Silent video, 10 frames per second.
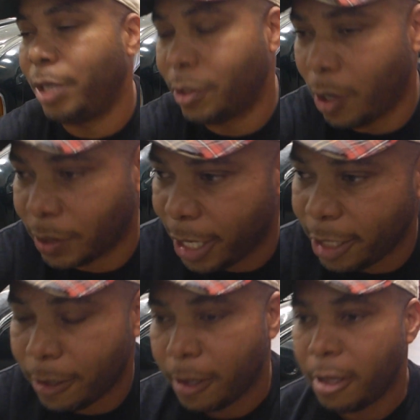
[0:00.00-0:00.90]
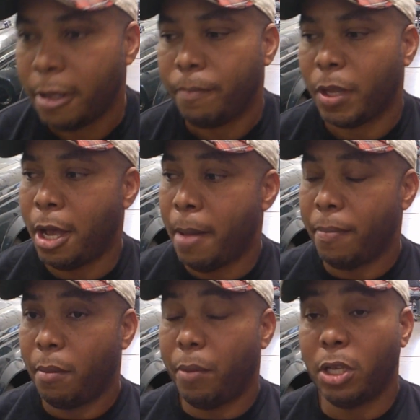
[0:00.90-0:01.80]
on the exhaust side.
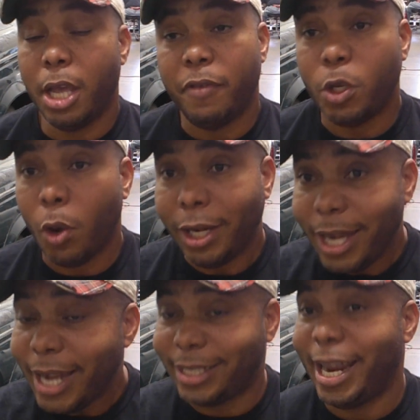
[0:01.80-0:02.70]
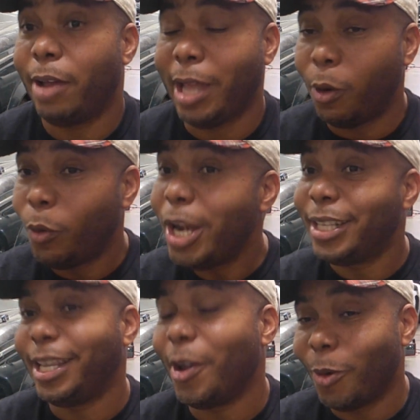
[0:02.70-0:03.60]
But if you do a leak down, that will really
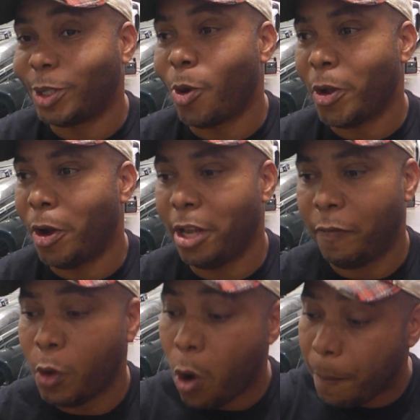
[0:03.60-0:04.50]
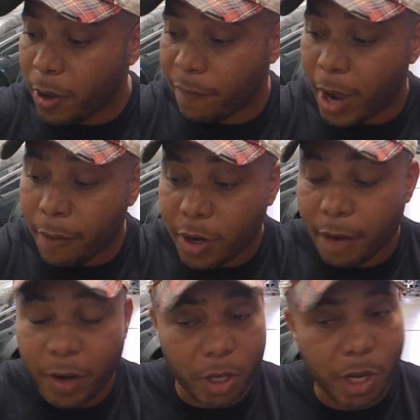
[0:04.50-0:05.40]
tell you what's going on. If you open a valve
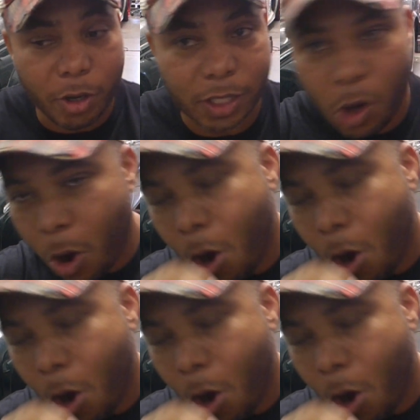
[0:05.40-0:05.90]
cover and you hear this